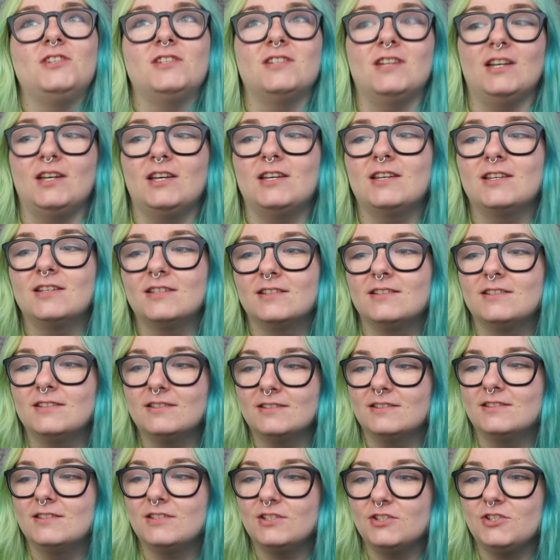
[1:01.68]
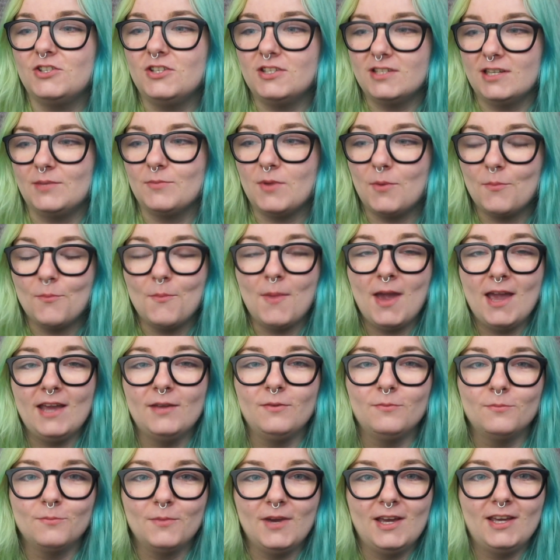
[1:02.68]
like my
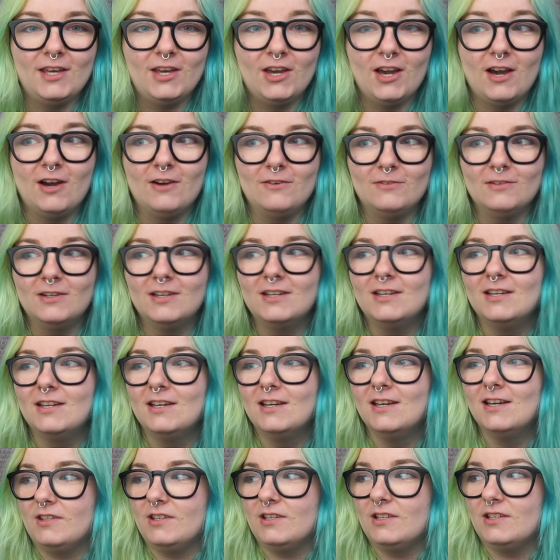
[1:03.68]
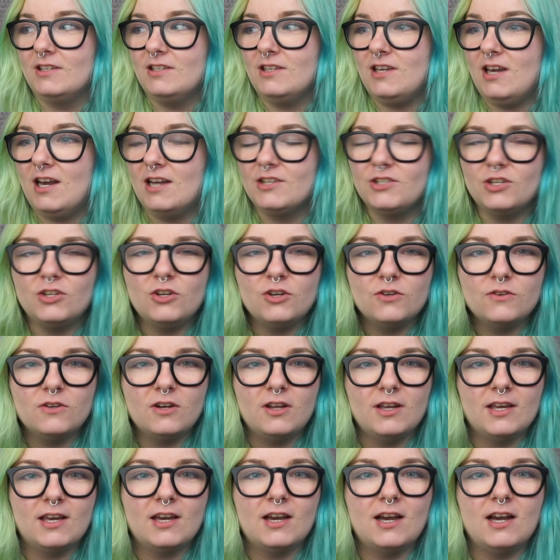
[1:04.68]
main girl. Yeah, I don't know,
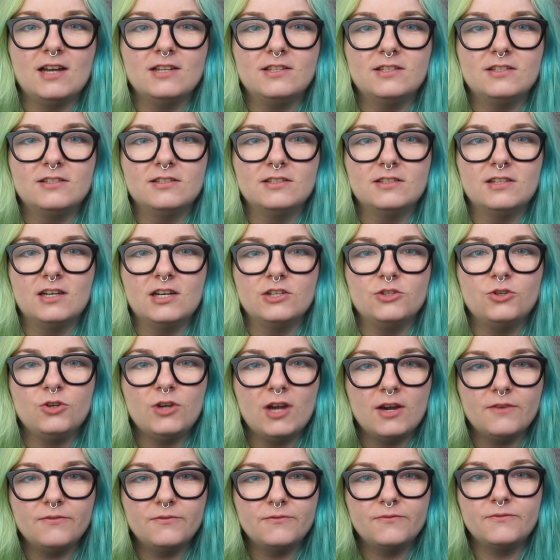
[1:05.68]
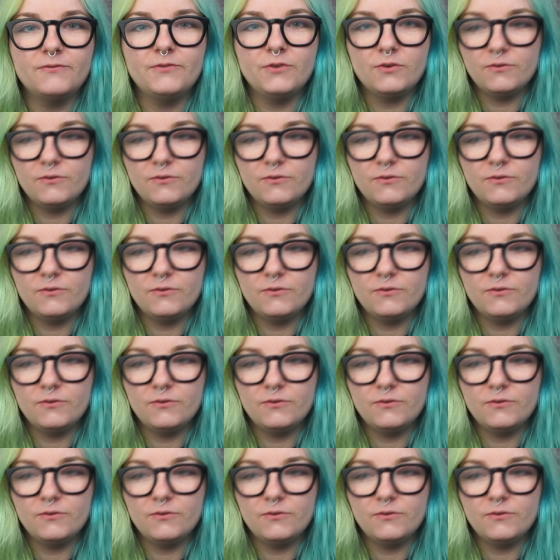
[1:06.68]
like I do have a few